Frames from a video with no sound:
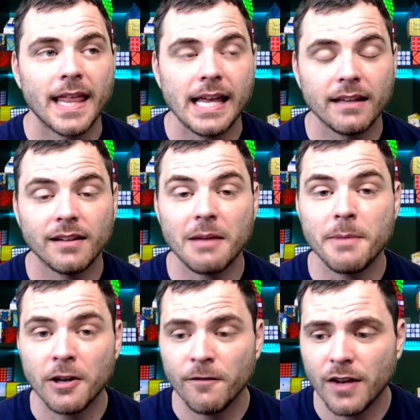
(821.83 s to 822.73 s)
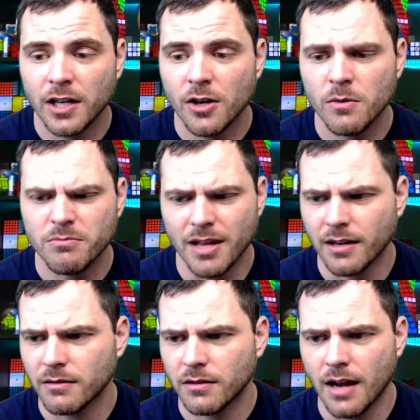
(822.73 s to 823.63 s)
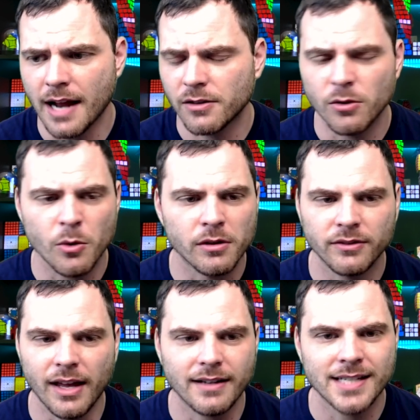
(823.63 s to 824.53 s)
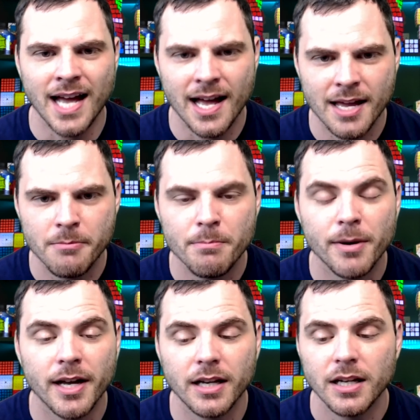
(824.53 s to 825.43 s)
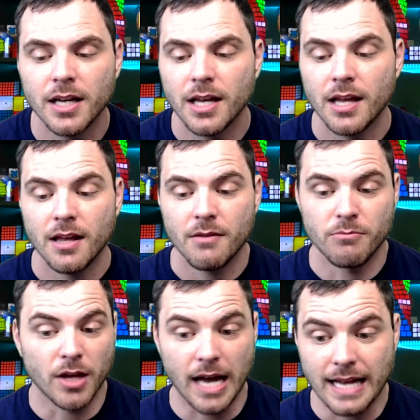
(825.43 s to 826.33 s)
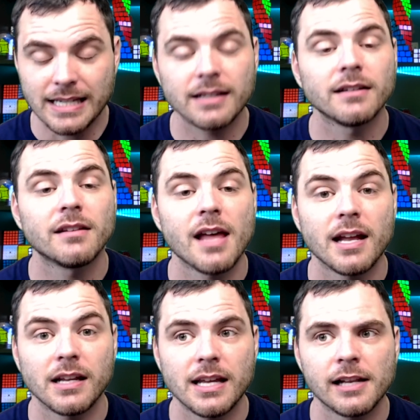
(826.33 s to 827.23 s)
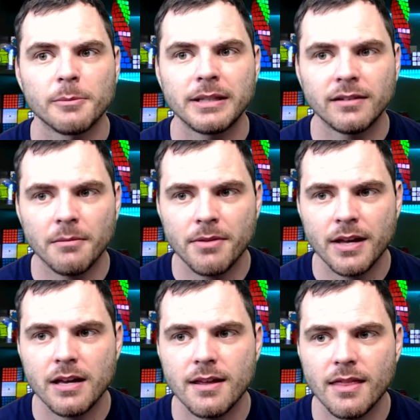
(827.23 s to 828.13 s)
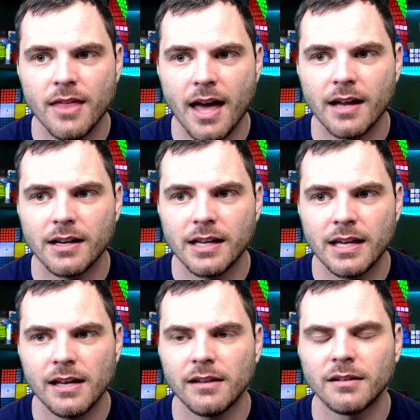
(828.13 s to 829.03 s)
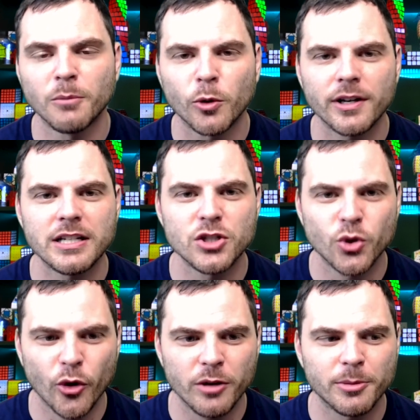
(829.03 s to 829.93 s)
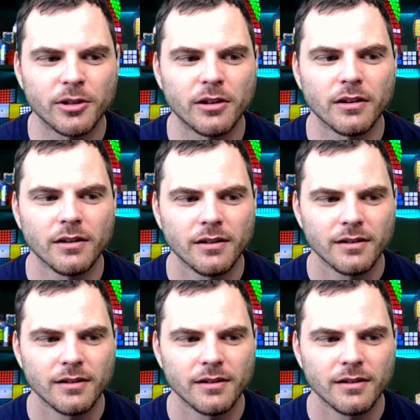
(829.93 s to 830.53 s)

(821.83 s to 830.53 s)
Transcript: is a bigger video that I don't know the exact time, but the idea is that it'll be something that is a more enjoyable,